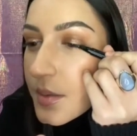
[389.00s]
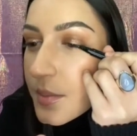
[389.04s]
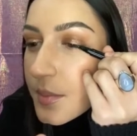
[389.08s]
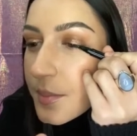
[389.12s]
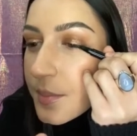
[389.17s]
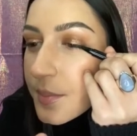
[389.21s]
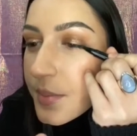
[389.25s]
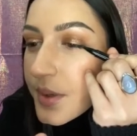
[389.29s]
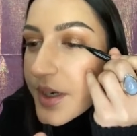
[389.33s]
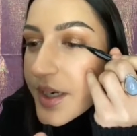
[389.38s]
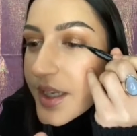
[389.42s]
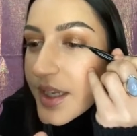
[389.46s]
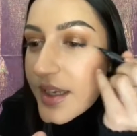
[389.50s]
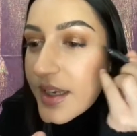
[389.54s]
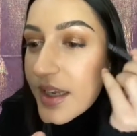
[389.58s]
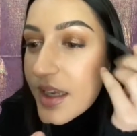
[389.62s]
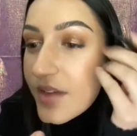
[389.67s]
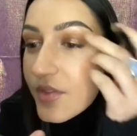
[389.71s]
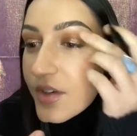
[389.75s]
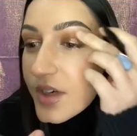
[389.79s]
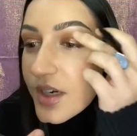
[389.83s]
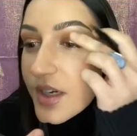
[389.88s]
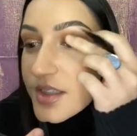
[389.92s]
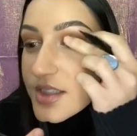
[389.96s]
putting it
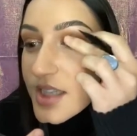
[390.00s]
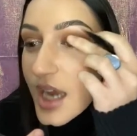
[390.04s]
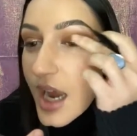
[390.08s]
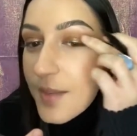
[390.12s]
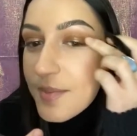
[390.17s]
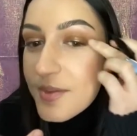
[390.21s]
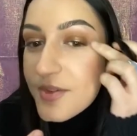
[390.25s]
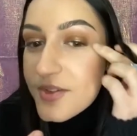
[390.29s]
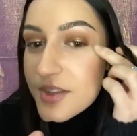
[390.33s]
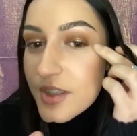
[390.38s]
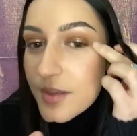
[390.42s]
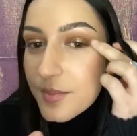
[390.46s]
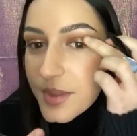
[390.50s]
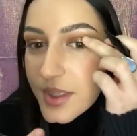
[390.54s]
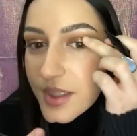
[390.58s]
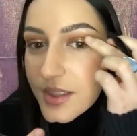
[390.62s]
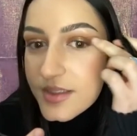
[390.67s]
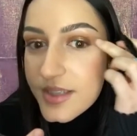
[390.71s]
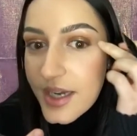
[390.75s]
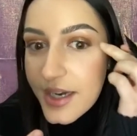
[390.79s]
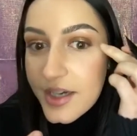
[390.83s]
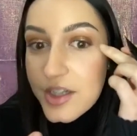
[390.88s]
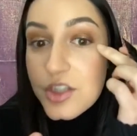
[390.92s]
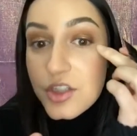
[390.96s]
even on top of something
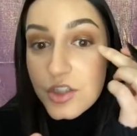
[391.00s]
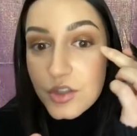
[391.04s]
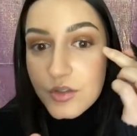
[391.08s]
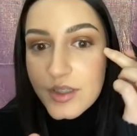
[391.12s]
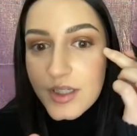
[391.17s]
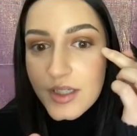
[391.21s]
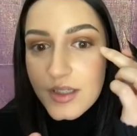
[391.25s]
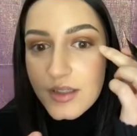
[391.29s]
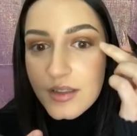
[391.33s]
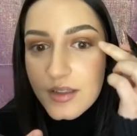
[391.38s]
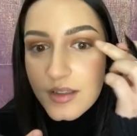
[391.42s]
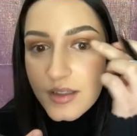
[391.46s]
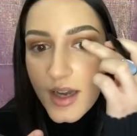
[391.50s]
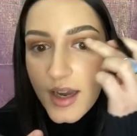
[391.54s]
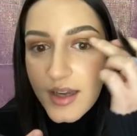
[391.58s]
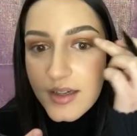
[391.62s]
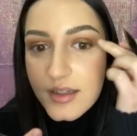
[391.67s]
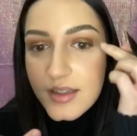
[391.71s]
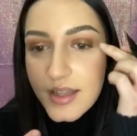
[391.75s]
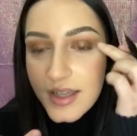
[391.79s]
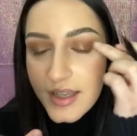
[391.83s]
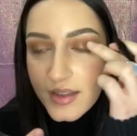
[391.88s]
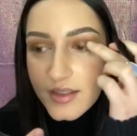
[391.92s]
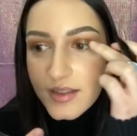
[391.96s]
textury, kind
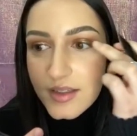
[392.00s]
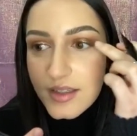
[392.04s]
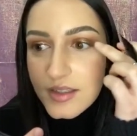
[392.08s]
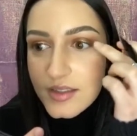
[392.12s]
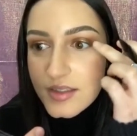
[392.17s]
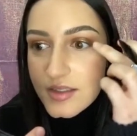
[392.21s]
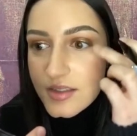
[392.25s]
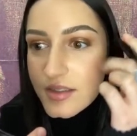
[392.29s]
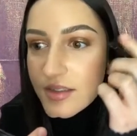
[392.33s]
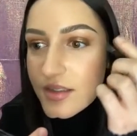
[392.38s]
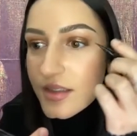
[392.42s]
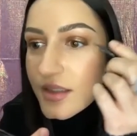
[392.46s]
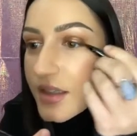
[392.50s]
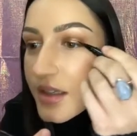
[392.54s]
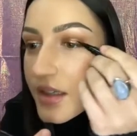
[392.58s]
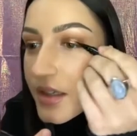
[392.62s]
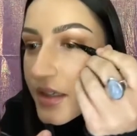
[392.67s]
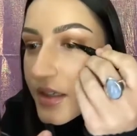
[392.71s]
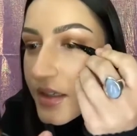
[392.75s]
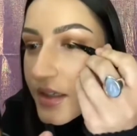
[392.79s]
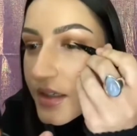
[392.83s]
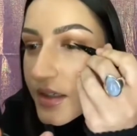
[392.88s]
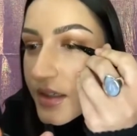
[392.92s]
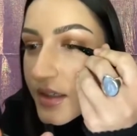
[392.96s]
of like this.
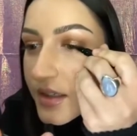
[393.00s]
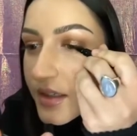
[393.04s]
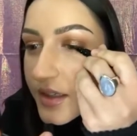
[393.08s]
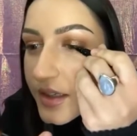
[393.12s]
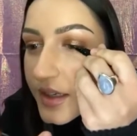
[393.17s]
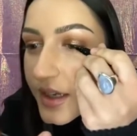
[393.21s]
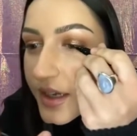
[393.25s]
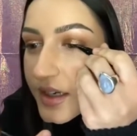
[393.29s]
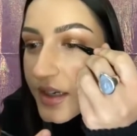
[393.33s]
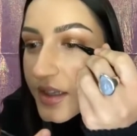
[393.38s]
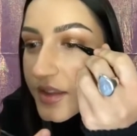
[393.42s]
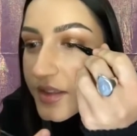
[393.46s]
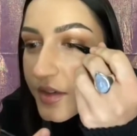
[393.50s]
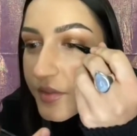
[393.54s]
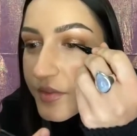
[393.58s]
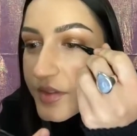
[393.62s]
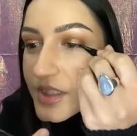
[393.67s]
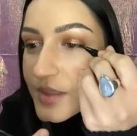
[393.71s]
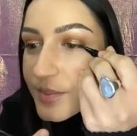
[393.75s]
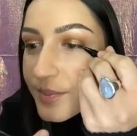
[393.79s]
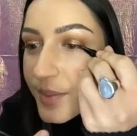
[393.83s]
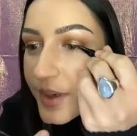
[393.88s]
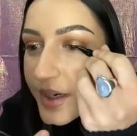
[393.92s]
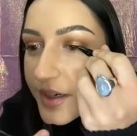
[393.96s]
Like anything
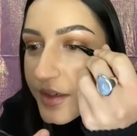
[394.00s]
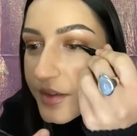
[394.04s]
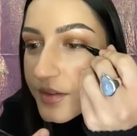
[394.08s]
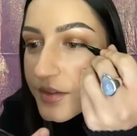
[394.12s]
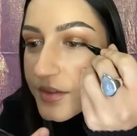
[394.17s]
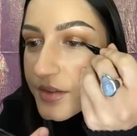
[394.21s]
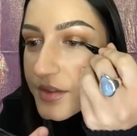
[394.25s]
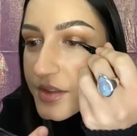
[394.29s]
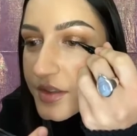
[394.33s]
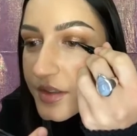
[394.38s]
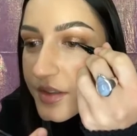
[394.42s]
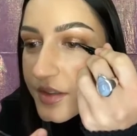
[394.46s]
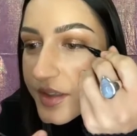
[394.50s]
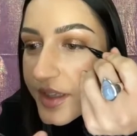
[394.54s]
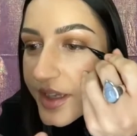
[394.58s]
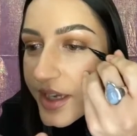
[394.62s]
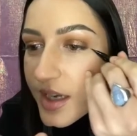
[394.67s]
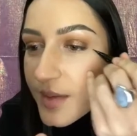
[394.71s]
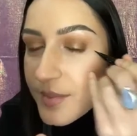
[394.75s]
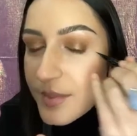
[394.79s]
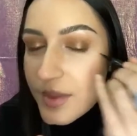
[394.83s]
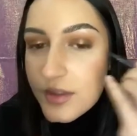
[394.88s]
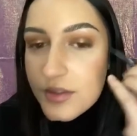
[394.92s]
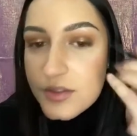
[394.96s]
with sparkles or
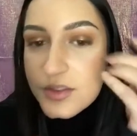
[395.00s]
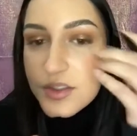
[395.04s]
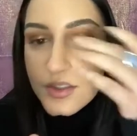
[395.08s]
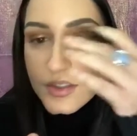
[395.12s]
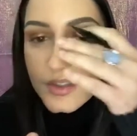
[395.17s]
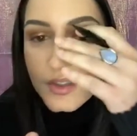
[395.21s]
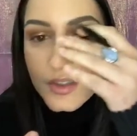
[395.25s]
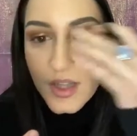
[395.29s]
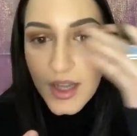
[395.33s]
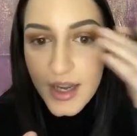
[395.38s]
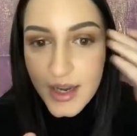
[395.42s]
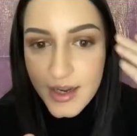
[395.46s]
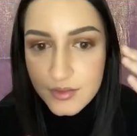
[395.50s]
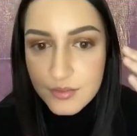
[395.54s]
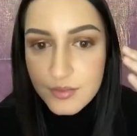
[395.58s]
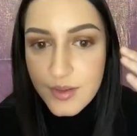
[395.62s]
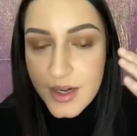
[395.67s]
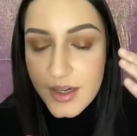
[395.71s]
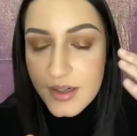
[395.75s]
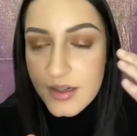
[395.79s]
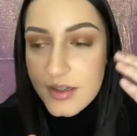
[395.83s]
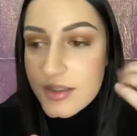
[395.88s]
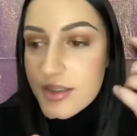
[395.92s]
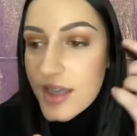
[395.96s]
glam, it'll just glide
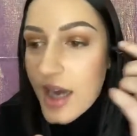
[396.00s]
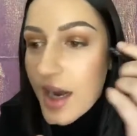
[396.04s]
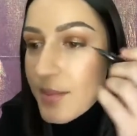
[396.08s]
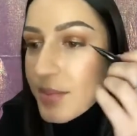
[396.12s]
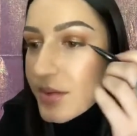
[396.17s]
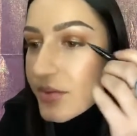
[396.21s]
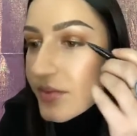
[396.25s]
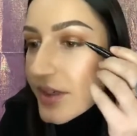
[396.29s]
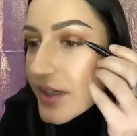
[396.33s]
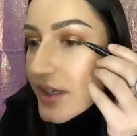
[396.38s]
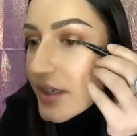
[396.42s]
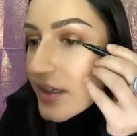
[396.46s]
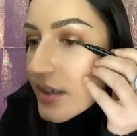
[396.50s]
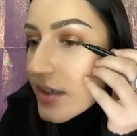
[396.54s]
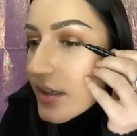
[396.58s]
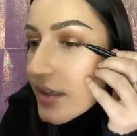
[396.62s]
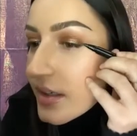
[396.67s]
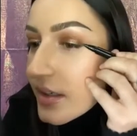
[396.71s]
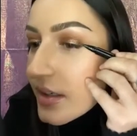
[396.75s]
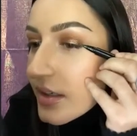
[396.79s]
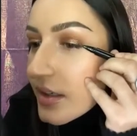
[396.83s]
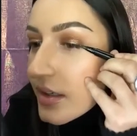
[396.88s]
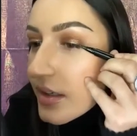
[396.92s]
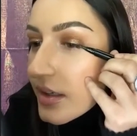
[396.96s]
right on top of it.
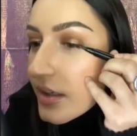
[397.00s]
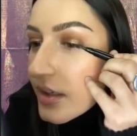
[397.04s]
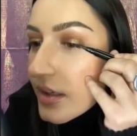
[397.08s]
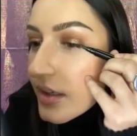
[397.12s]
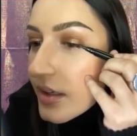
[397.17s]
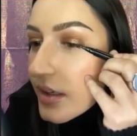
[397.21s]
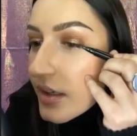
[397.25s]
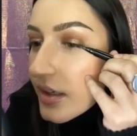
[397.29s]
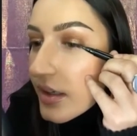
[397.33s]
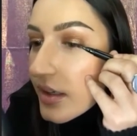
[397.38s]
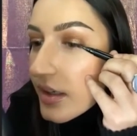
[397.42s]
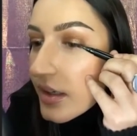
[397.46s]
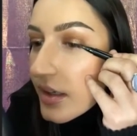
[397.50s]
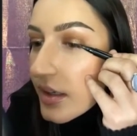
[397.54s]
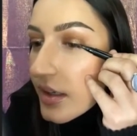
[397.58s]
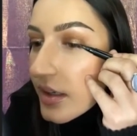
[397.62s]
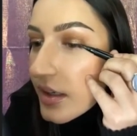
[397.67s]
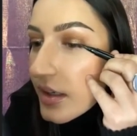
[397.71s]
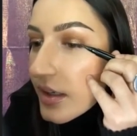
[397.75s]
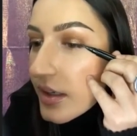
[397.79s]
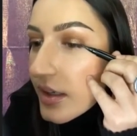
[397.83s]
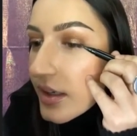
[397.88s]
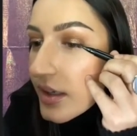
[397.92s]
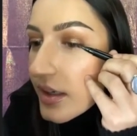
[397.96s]

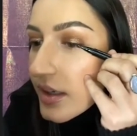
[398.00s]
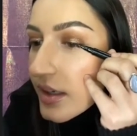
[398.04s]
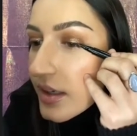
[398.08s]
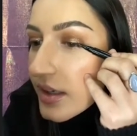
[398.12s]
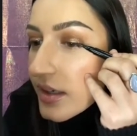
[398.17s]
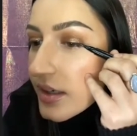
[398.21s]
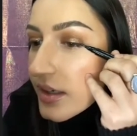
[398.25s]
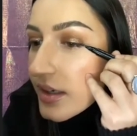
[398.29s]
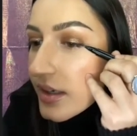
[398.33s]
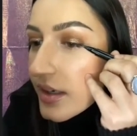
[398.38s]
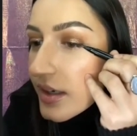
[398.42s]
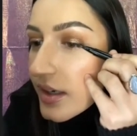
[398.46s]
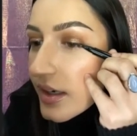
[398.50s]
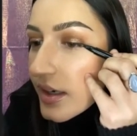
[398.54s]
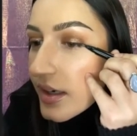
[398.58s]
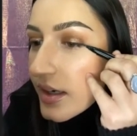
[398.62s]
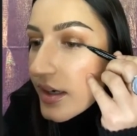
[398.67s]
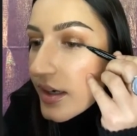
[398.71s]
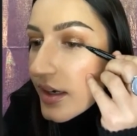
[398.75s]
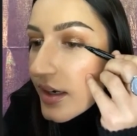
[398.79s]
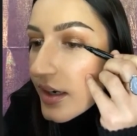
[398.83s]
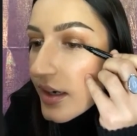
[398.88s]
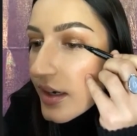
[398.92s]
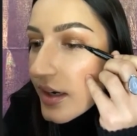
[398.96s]
And
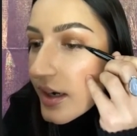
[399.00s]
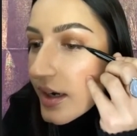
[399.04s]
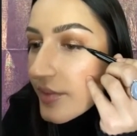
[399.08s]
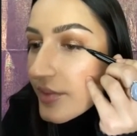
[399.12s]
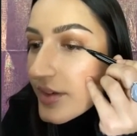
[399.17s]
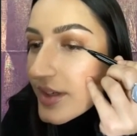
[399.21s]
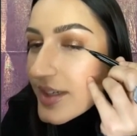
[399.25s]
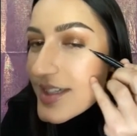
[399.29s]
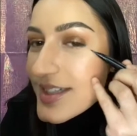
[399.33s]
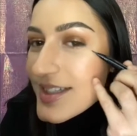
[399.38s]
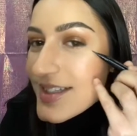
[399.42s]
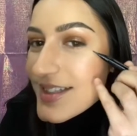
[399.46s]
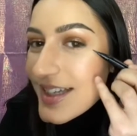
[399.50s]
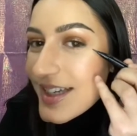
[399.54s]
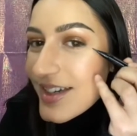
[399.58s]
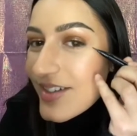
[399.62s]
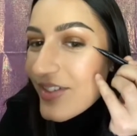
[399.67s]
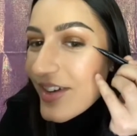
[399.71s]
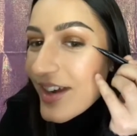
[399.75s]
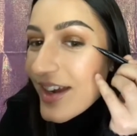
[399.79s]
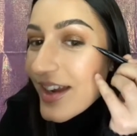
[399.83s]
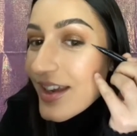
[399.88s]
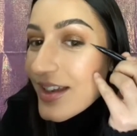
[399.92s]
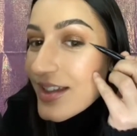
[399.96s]
I'm gonna see
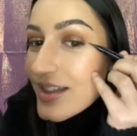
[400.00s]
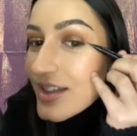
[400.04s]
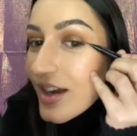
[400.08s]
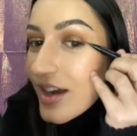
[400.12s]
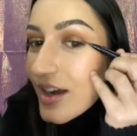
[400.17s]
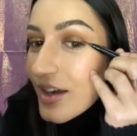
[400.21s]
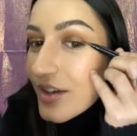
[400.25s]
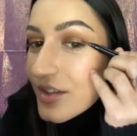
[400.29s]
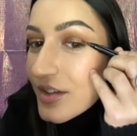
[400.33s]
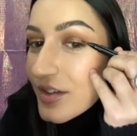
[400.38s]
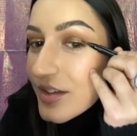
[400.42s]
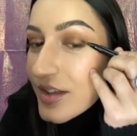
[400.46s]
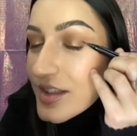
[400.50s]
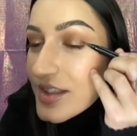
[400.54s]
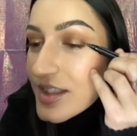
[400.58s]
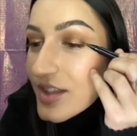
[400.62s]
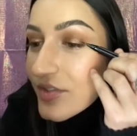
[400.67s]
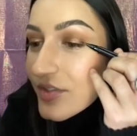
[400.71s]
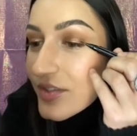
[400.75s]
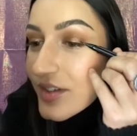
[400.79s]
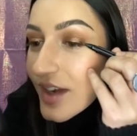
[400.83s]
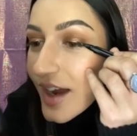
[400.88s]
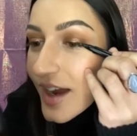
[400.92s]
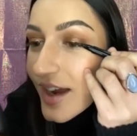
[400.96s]
if I can talk through this.
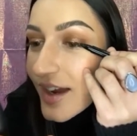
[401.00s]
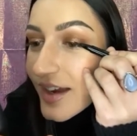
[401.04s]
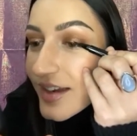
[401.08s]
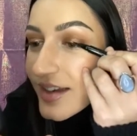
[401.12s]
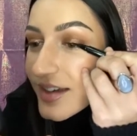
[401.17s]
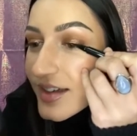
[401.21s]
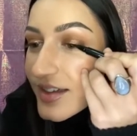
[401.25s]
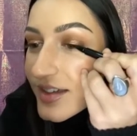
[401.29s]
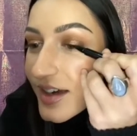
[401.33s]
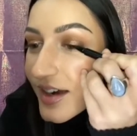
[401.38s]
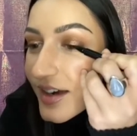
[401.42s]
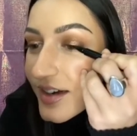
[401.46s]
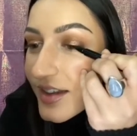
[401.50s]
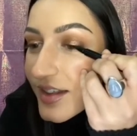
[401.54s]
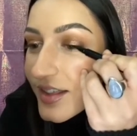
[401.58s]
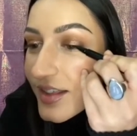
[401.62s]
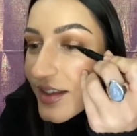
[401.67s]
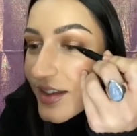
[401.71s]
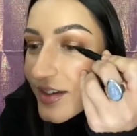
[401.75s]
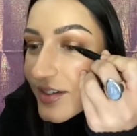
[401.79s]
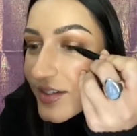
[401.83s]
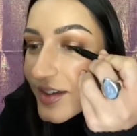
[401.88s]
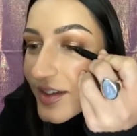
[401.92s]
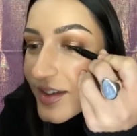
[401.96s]
If not,
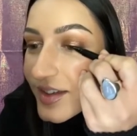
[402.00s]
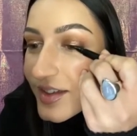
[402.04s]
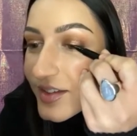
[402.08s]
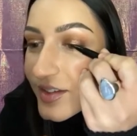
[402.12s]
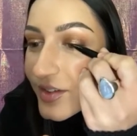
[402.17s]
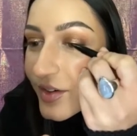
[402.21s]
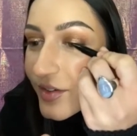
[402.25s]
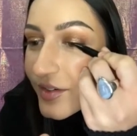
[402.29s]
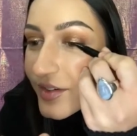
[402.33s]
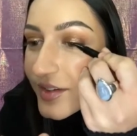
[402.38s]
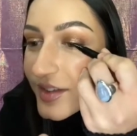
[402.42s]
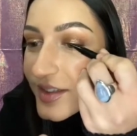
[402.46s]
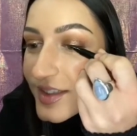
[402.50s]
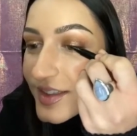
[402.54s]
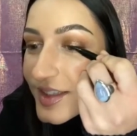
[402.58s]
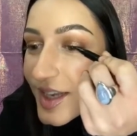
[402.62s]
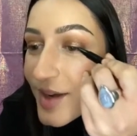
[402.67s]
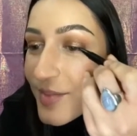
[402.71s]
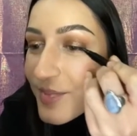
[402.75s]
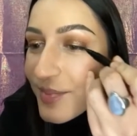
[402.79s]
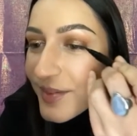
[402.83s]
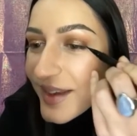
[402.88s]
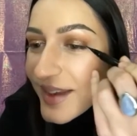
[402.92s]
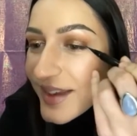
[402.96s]
Jonathan can totally
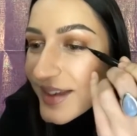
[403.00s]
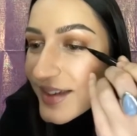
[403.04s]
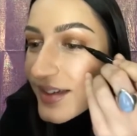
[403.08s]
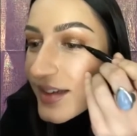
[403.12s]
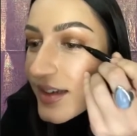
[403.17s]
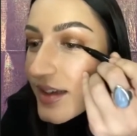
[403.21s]
step in.